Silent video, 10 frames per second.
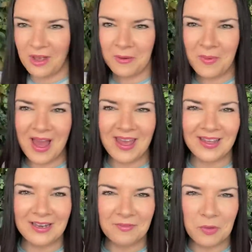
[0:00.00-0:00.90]
go away
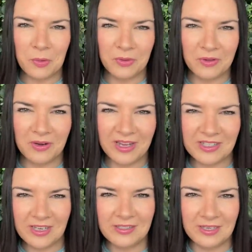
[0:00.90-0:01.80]
and you've got all your like
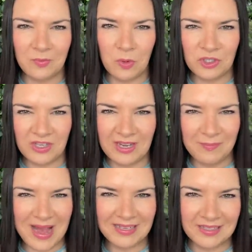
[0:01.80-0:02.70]
dirty washing and
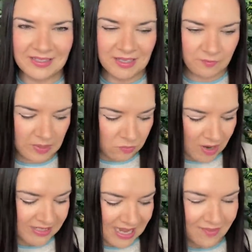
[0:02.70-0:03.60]
bags and stuff, it'd be
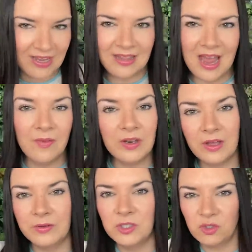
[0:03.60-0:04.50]
great to have it in there and then
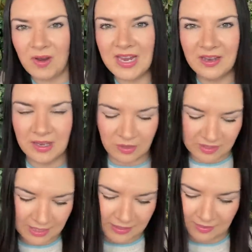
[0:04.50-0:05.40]
go straight in the
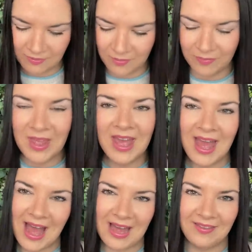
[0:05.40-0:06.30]
utility room
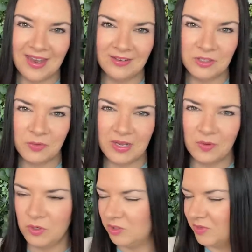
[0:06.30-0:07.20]
and then straight in the
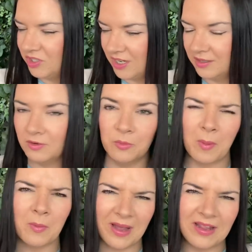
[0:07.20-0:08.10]
washing machine. Or I'll
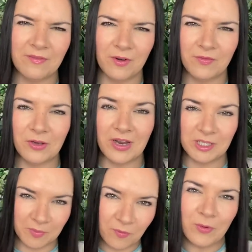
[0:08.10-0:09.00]
probably wait there for a few days
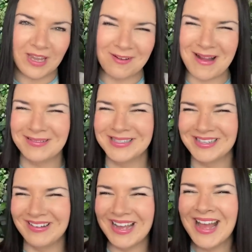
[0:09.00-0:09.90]
before you get around
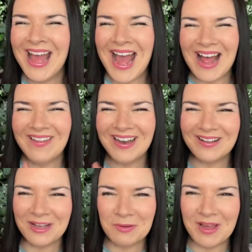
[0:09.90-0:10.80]
to it. And then I
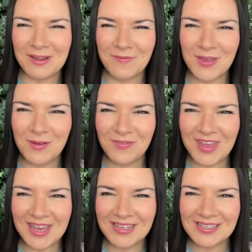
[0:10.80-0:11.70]
got quite a few of
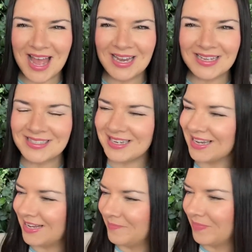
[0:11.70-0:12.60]
these
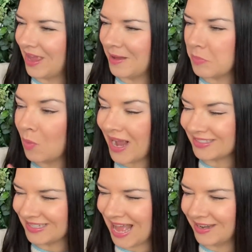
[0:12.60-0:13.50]
LED
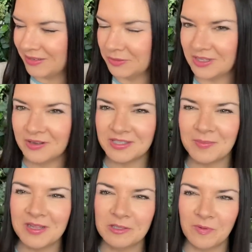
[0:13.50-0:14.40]
wax candles. I got some
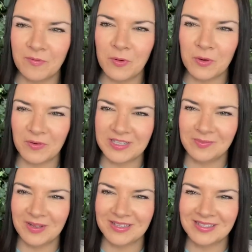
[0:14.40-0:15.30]
of these before
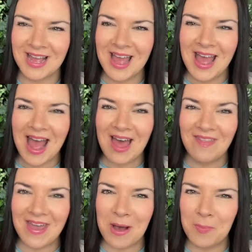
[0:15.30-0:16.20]
Christmas, and
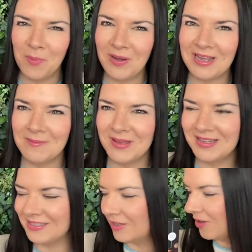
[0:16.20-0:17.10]
they are brilliant
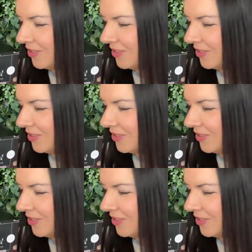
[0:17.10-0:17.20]
because they've got a